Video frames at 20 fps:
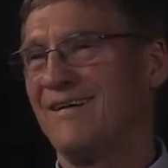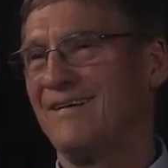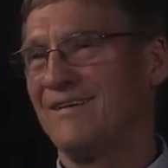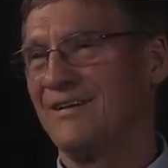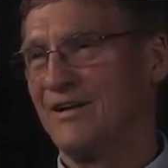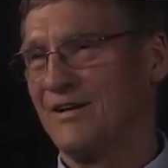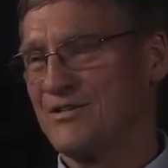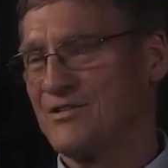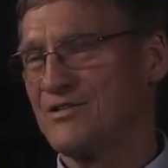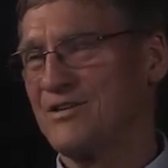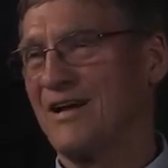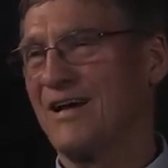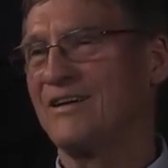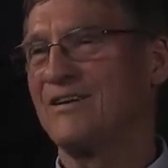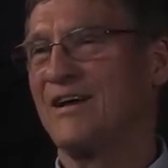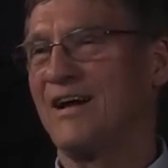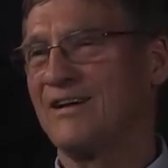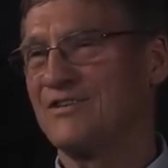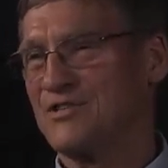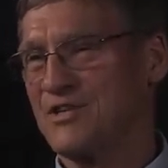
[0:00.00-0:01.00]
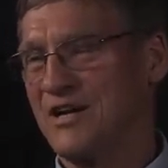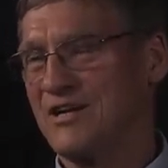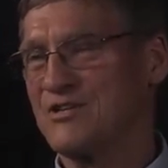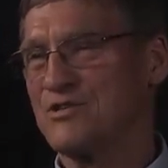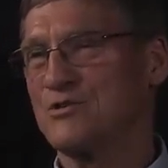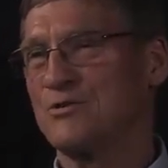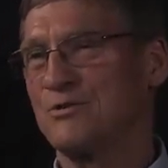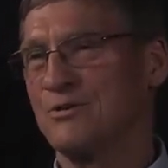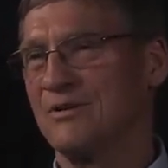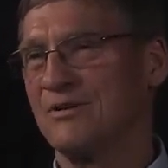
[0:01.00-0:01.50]
platoon. Yes, I, I
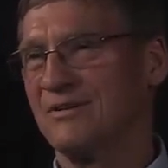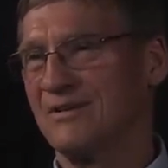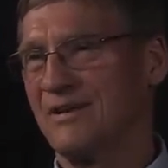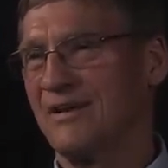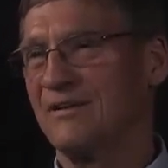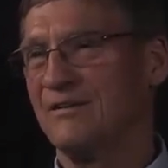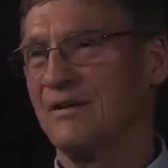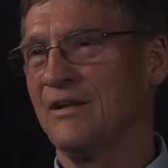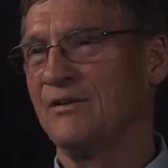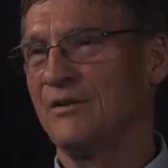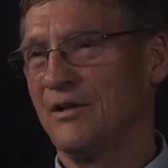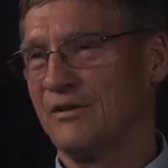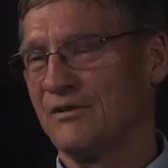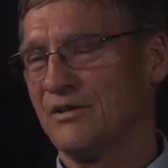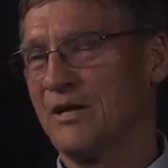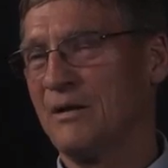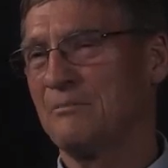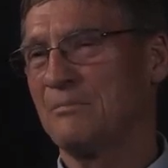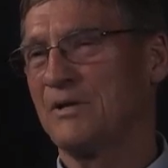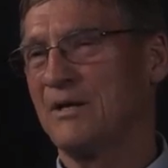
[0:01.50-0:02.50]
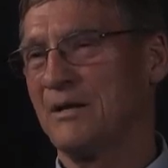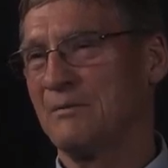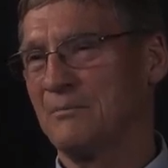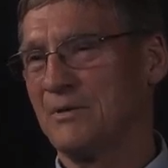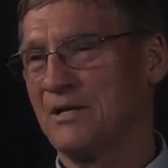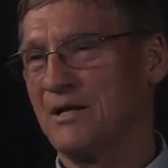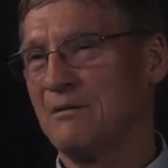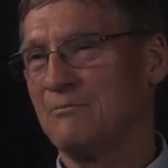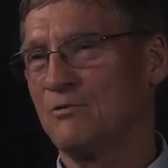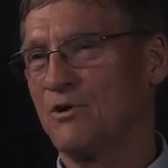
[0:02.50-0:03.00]
changed to an, another company and
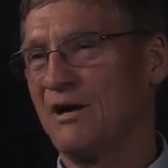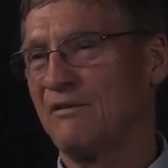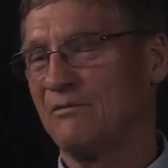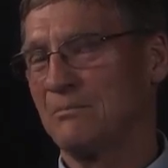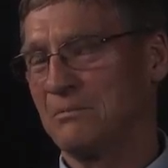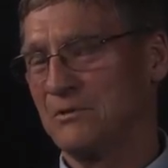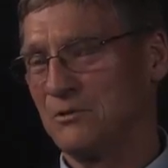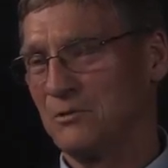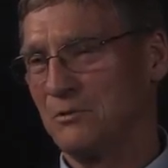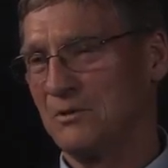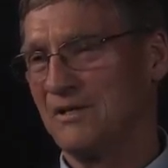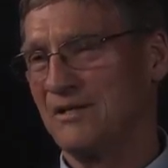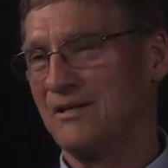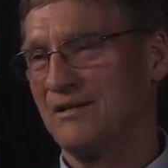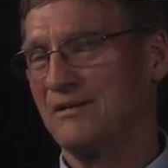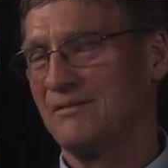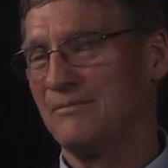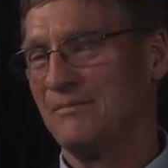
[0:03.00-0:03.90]
became a rifle platoon leader.